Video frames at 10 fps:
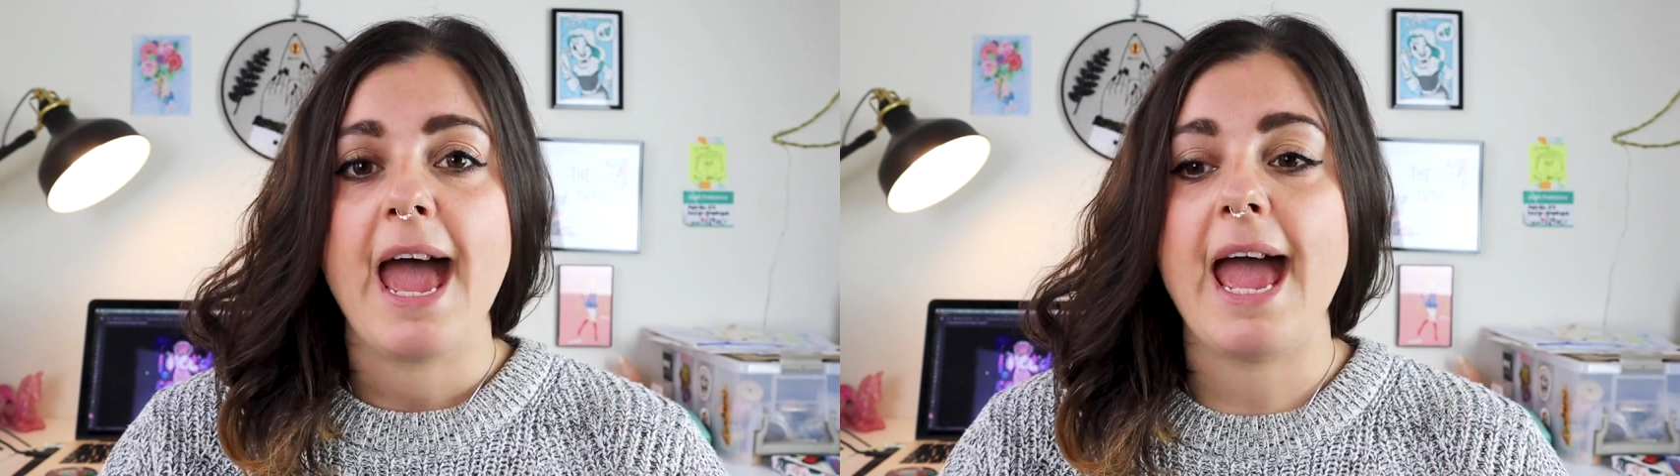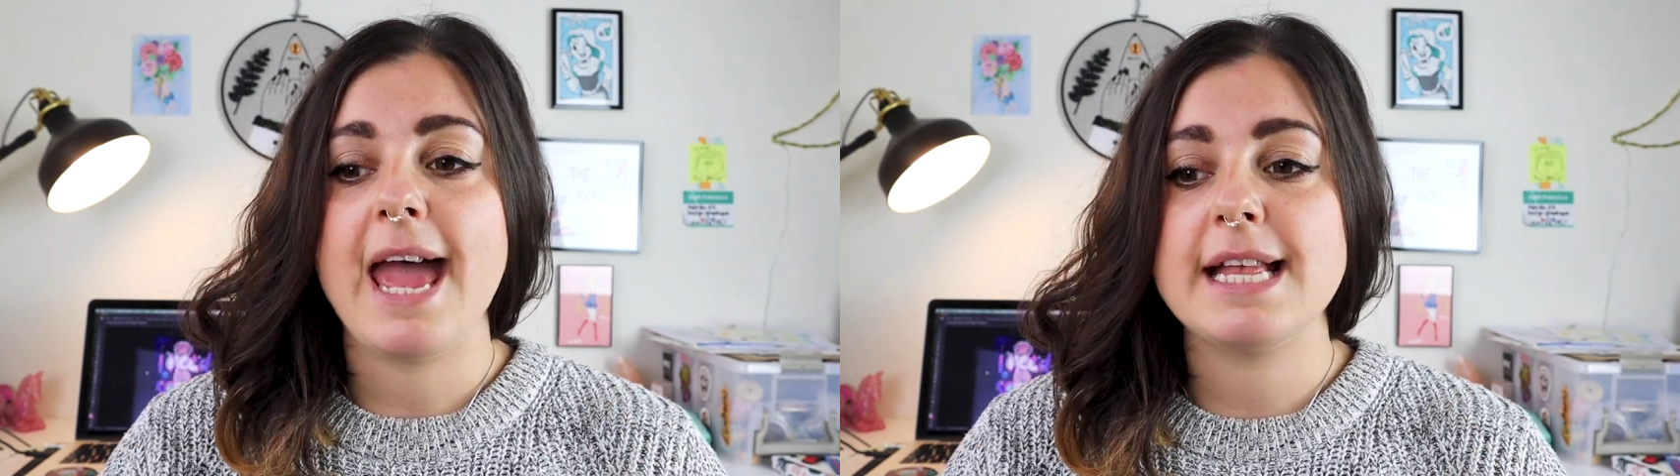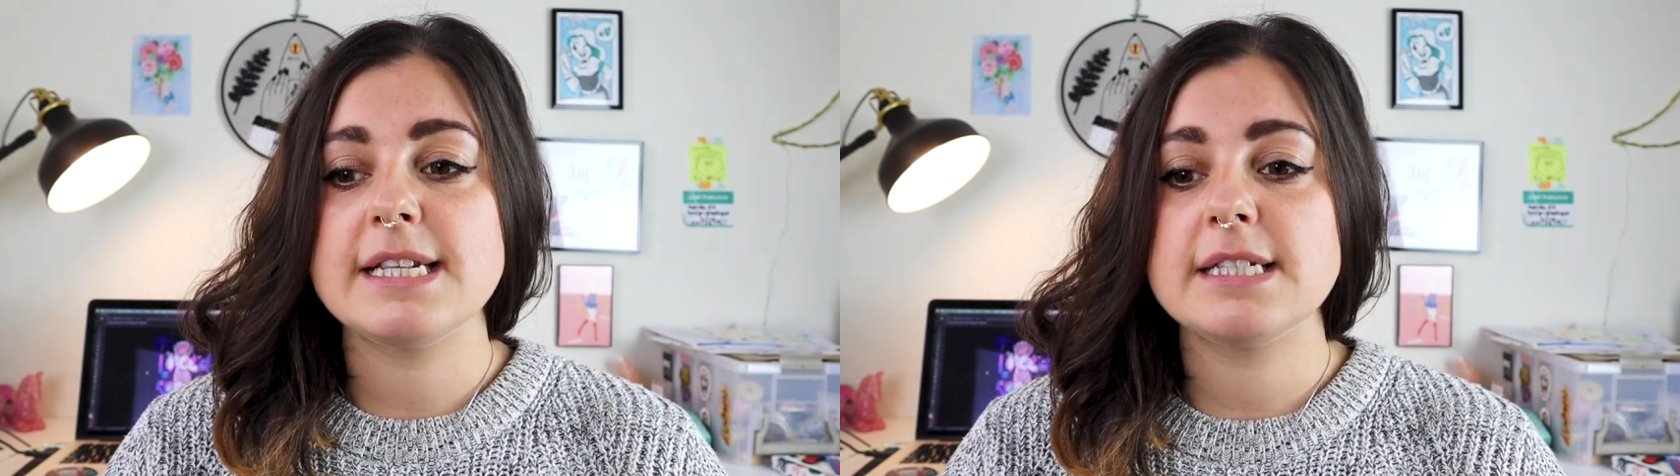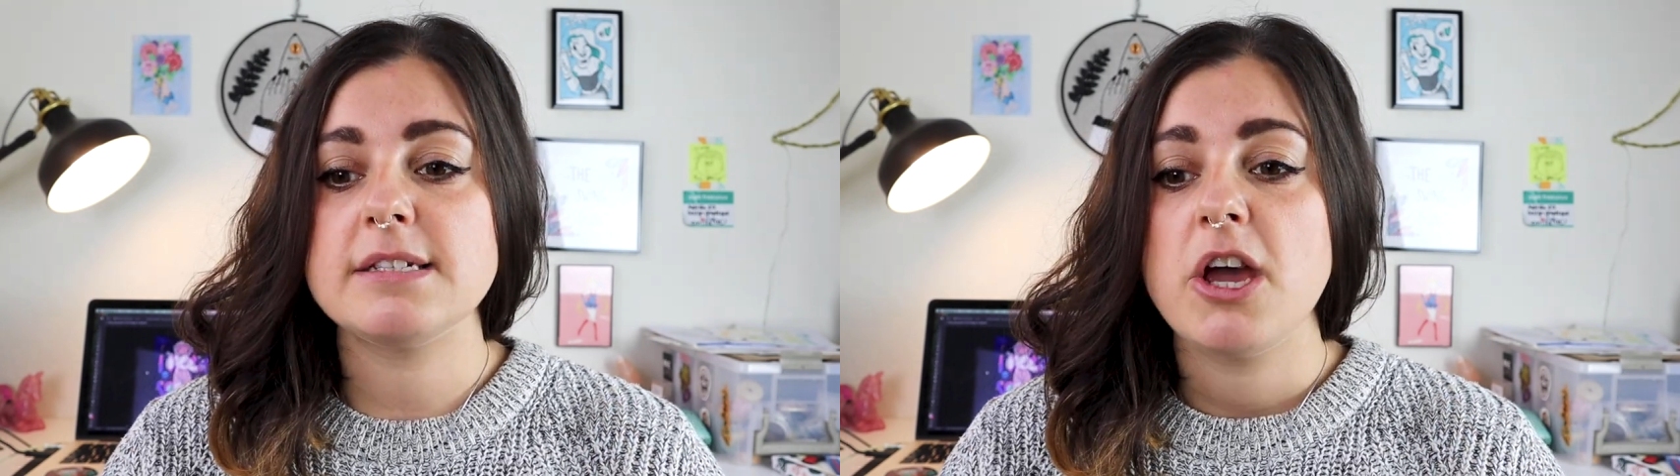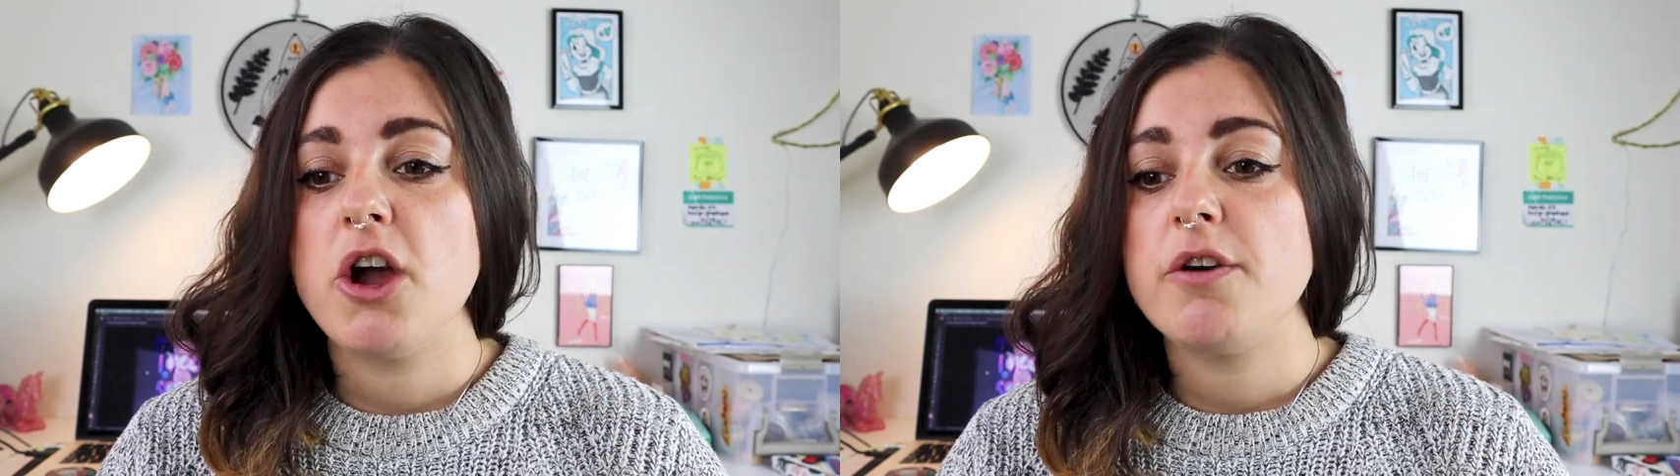
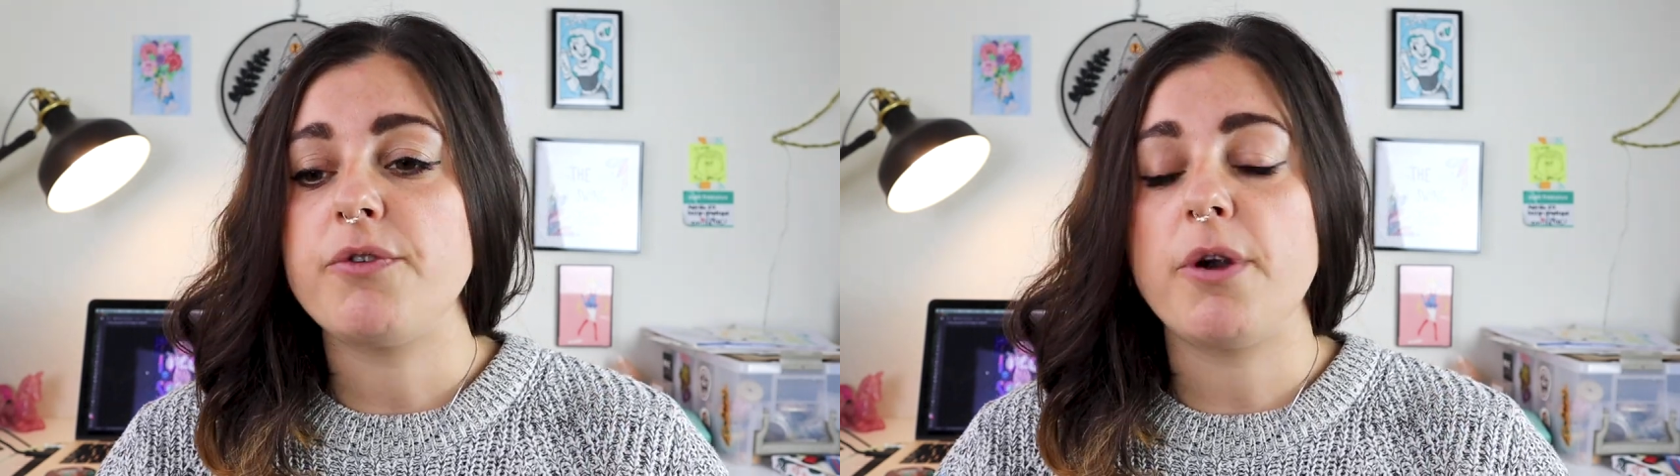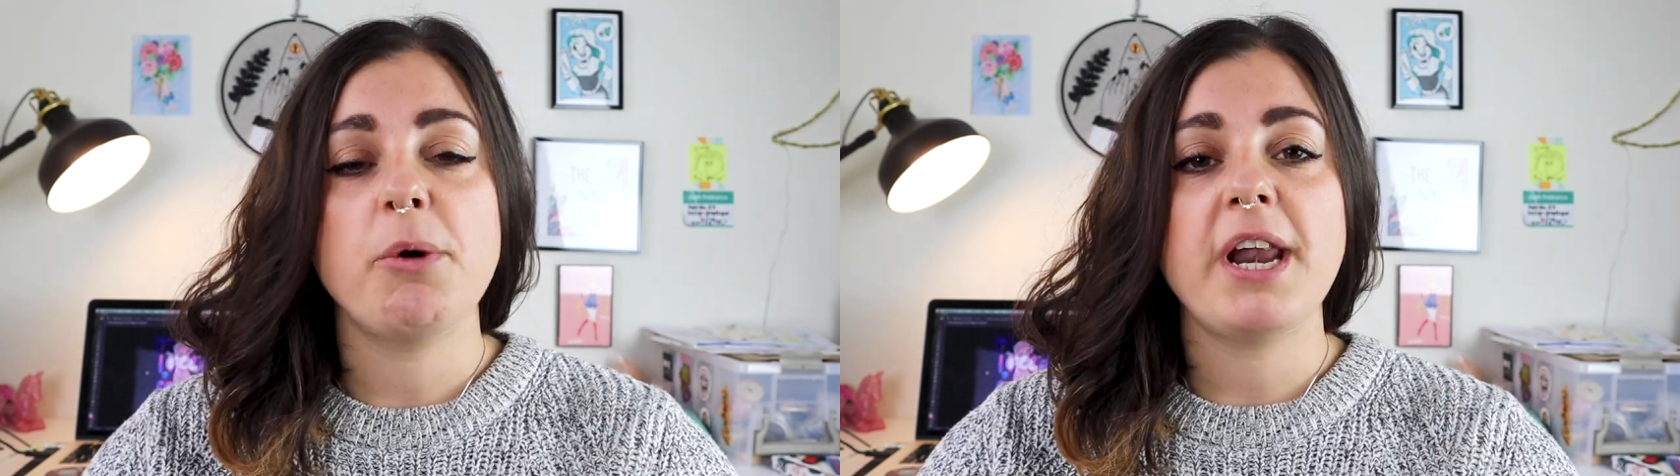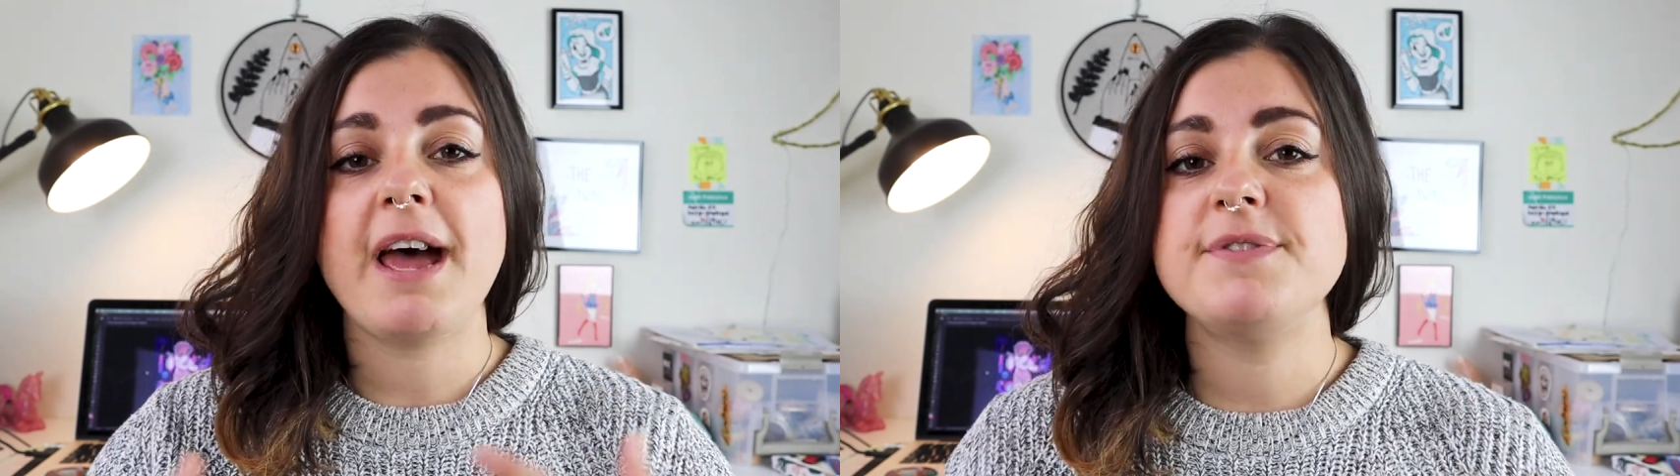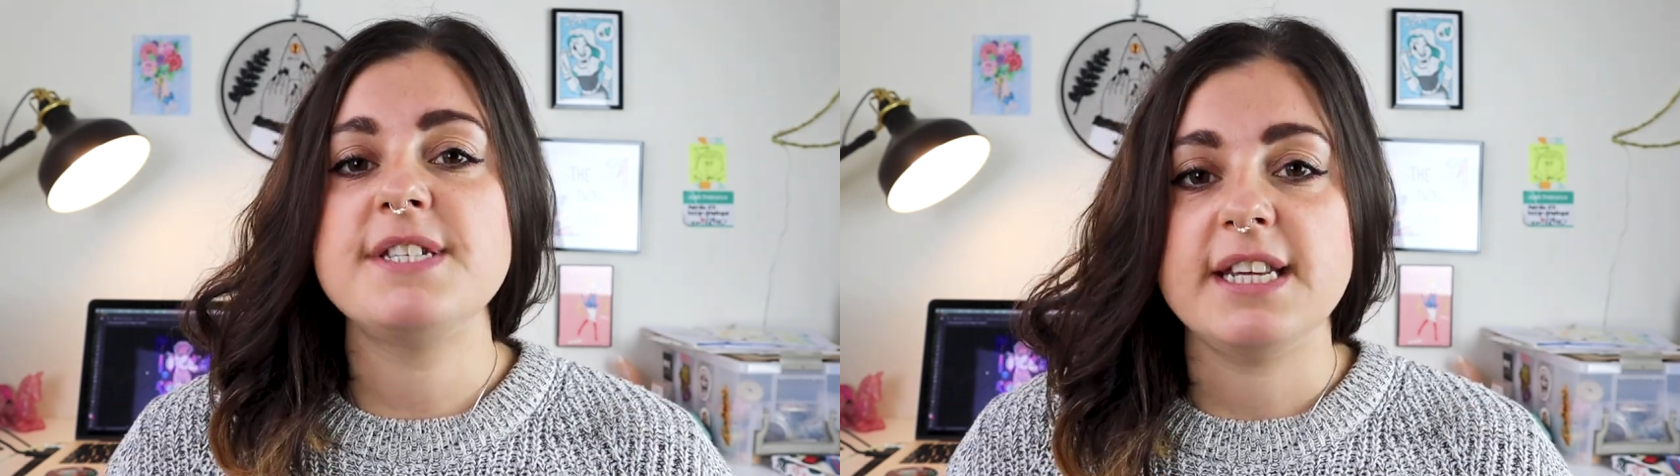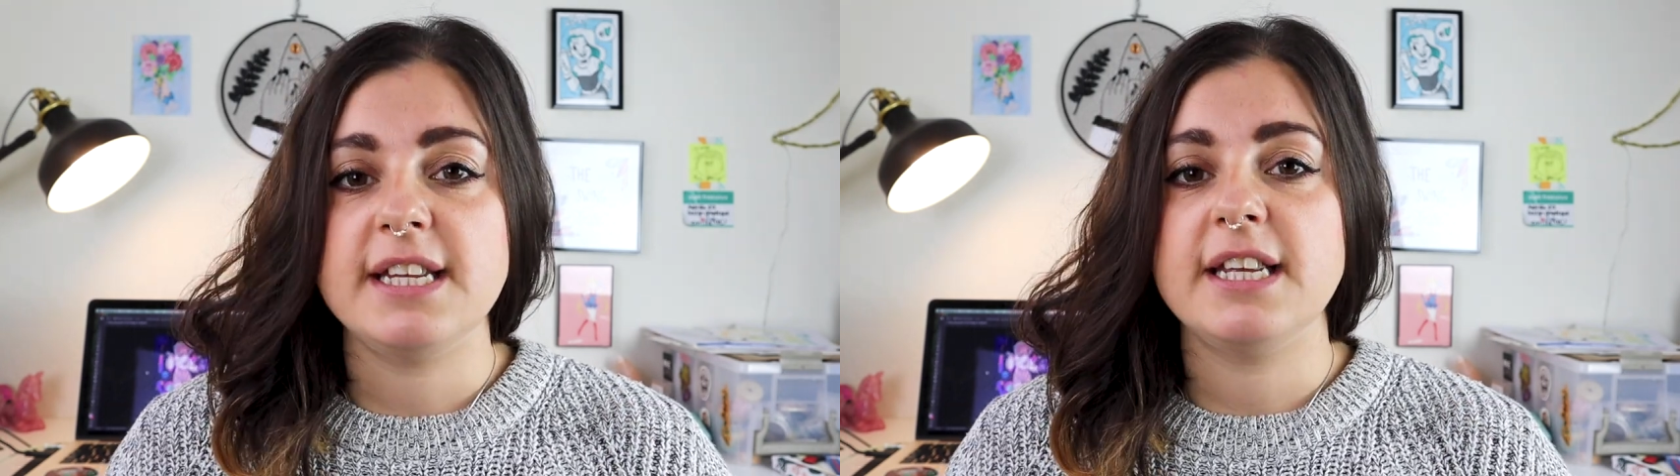And from what I've
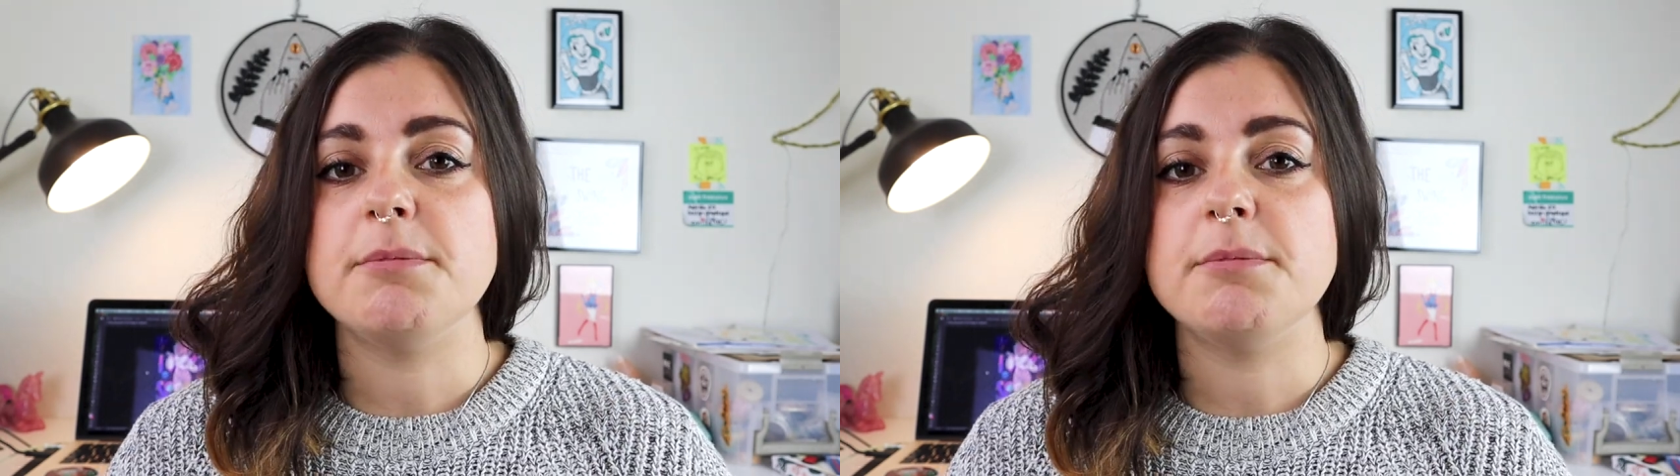seen